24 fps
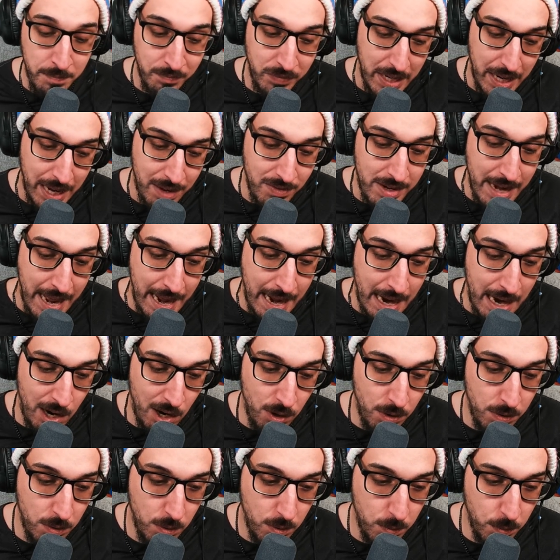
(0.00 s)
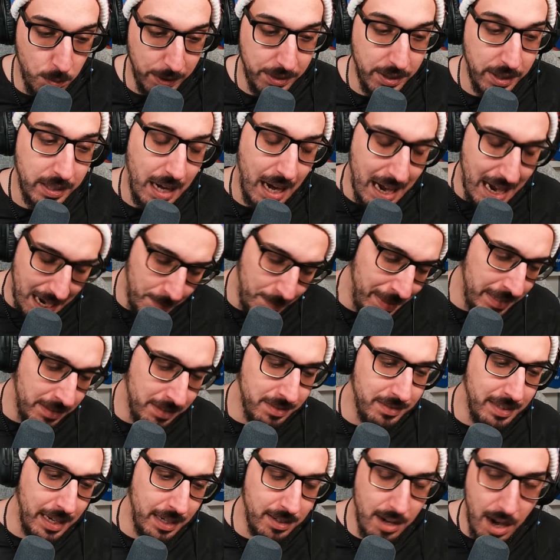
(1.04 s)
And now with the comments
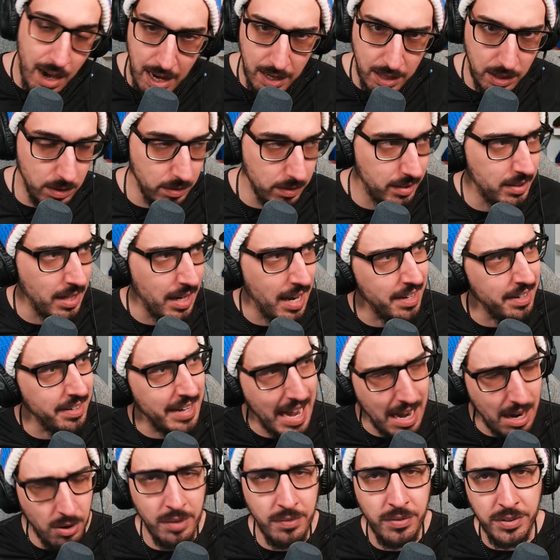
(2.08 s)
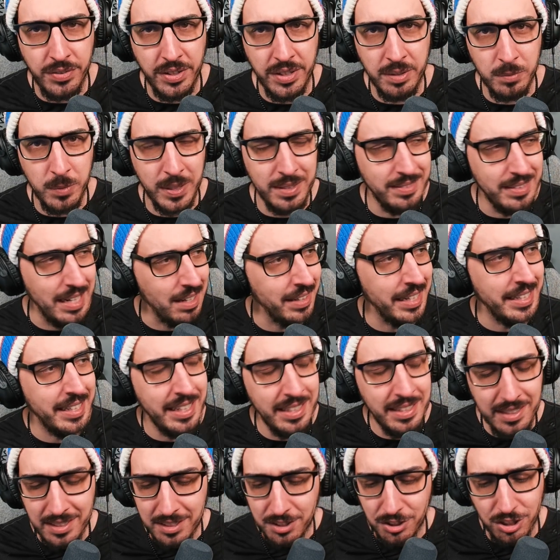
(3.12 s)
that Kakko said and how everything went down, it
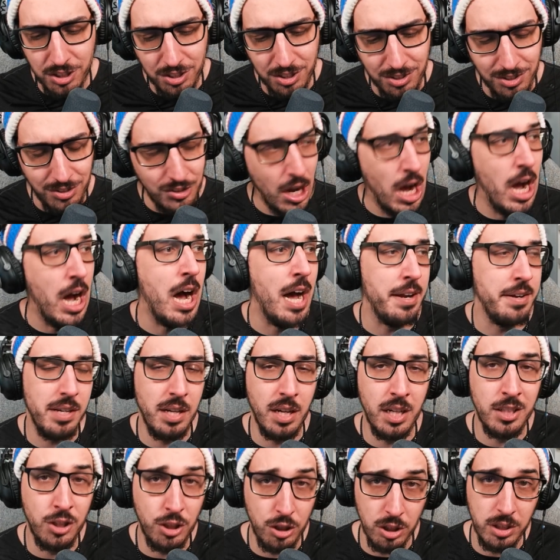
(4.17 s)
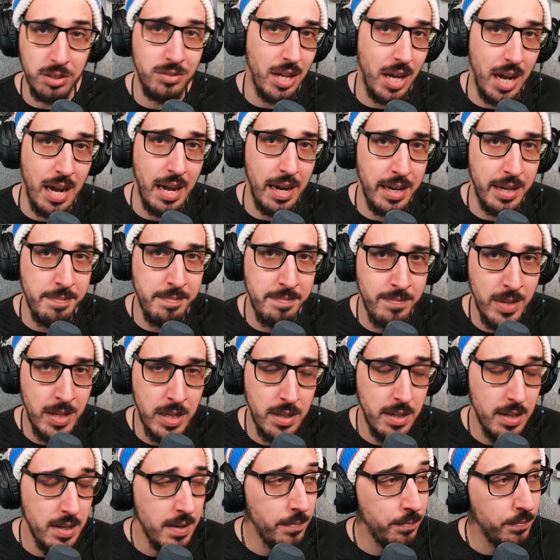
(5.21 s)
is just not a good time
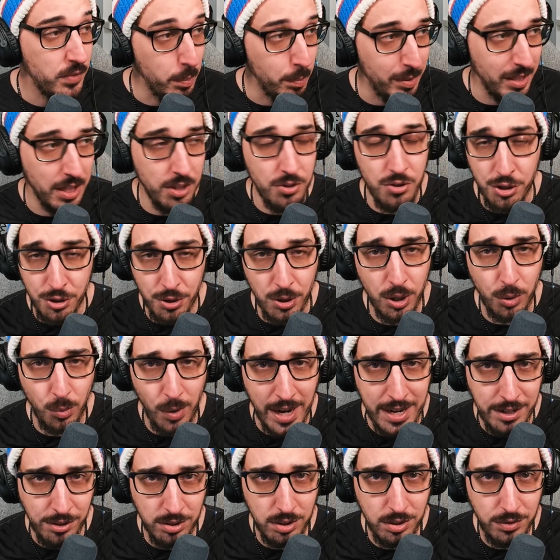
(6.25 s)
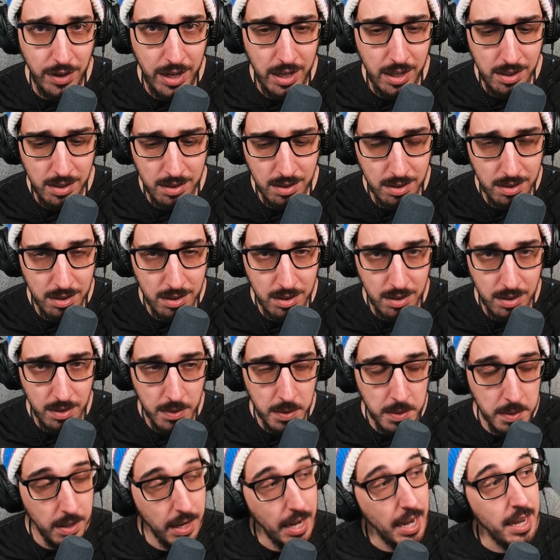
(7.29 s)
to be a New York Rangers fan.
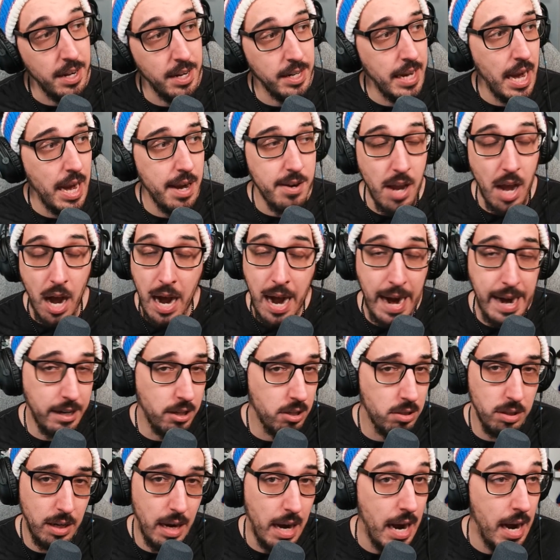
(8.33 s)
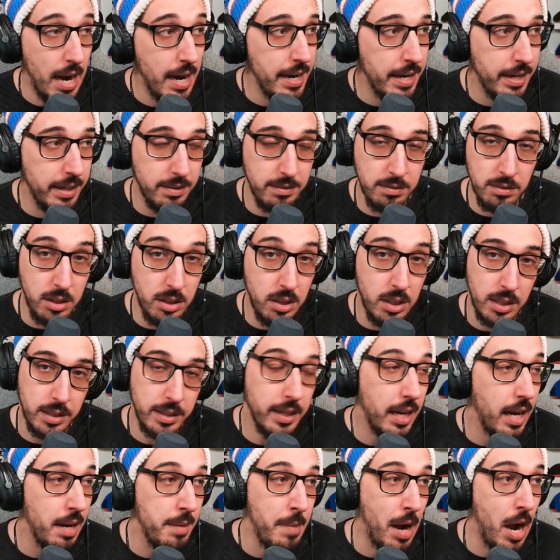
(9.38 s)
And again, I look,
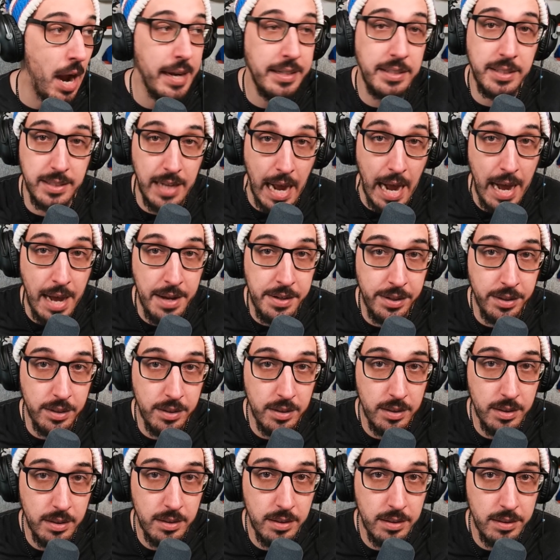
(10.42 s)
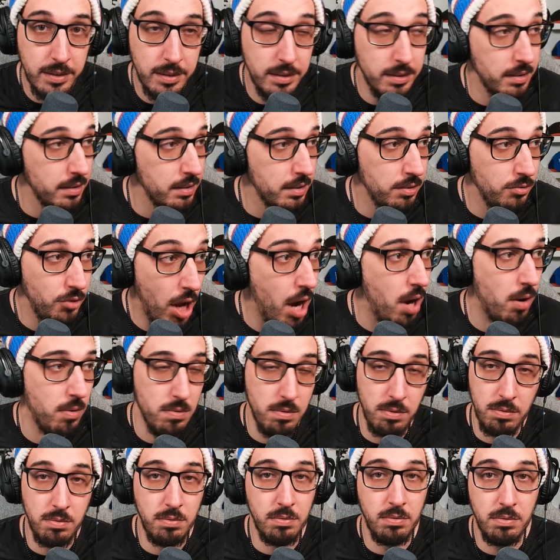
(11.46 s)
am I sad? No,
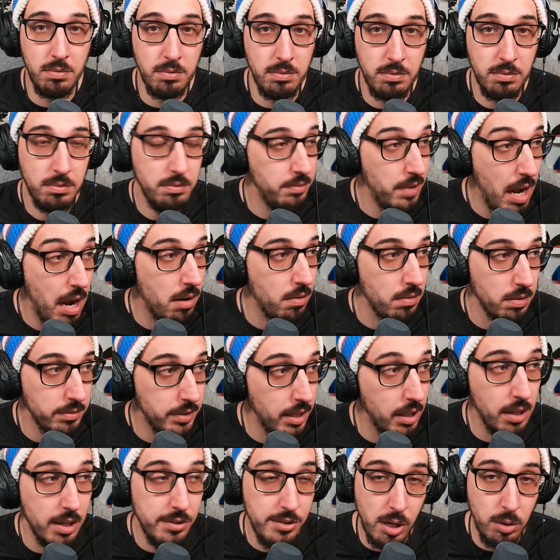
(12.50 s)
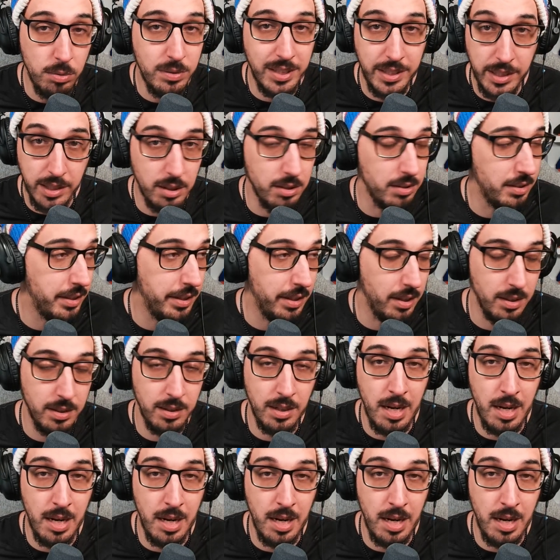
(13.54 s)
there are no tears here.